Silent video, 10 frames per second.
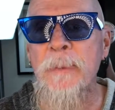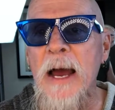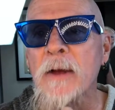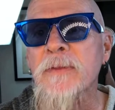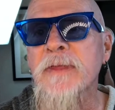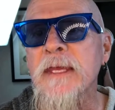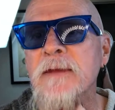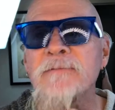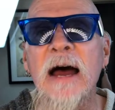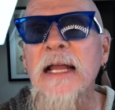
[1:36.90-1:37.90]
out
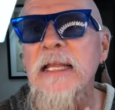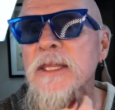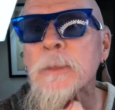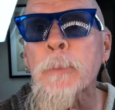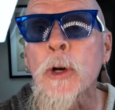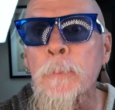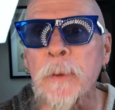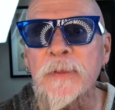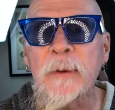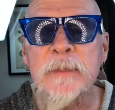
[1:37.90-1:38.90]
the violet, the
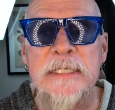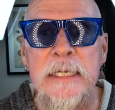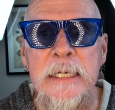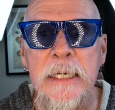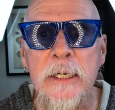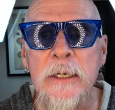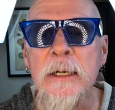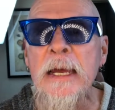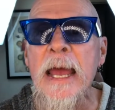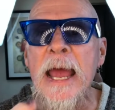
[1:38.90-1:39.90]
purple that was in
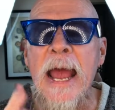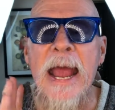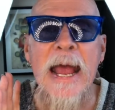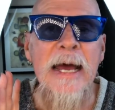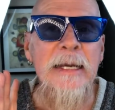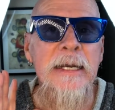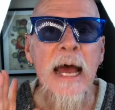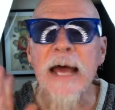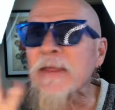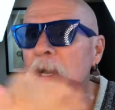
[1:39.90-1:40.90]
here. And
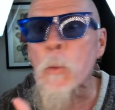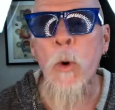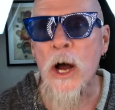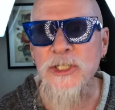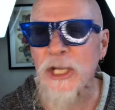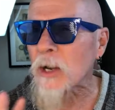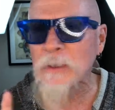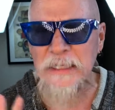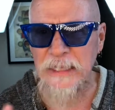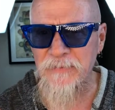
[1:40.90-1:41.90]
then I washed it. I
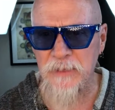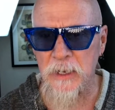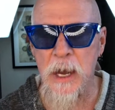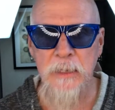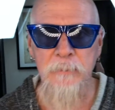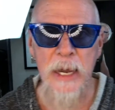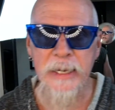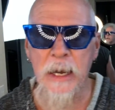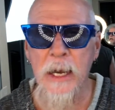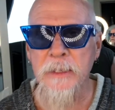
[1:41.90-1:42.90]
only left it on. My
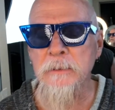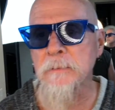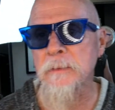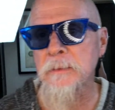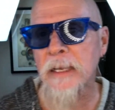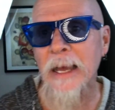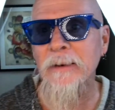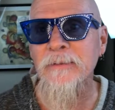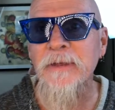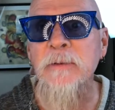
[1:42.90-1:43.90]
God. I
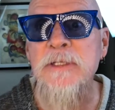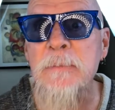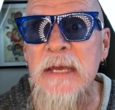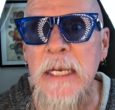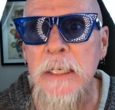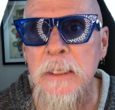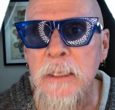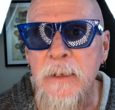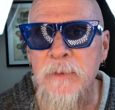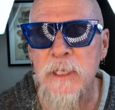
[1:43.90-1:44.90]
don't even think it was a minute.
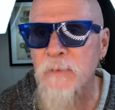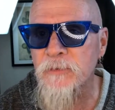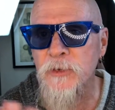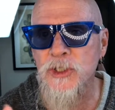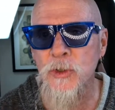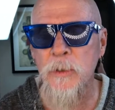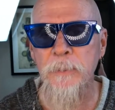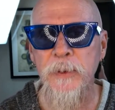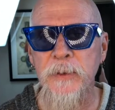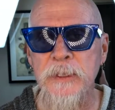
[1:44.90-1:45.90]
It was on a very short
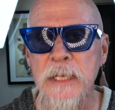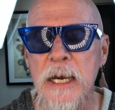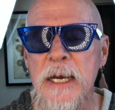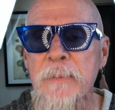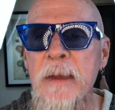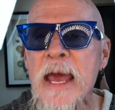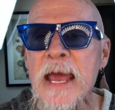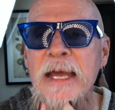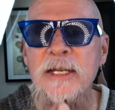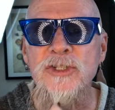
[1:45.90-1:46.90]
period of time.
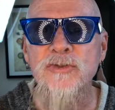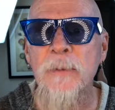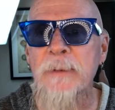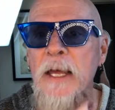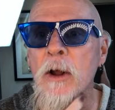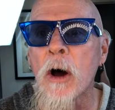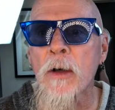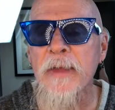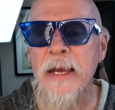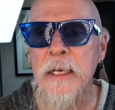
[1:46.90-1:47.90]
And it stripped out all
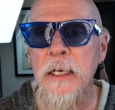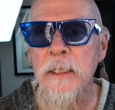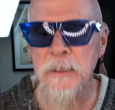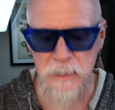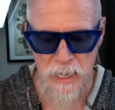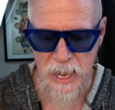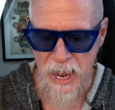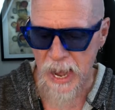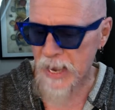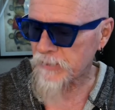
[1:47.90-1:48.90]
that color.
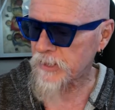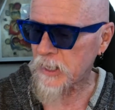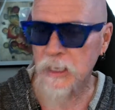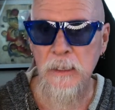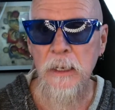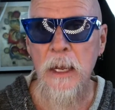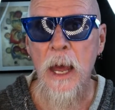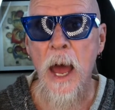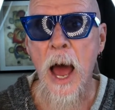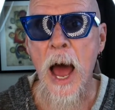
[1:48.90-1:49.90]
And then
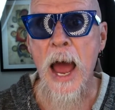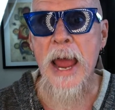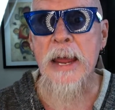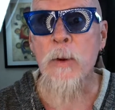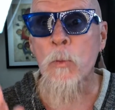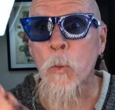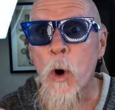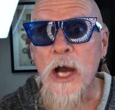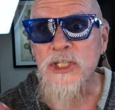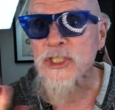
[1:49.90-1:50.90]
I
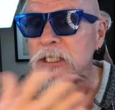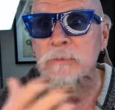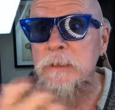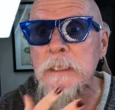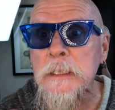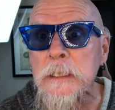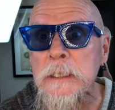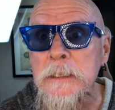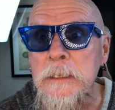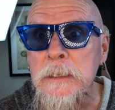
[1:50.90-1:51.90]
washed it really
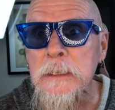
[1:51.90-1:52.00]
good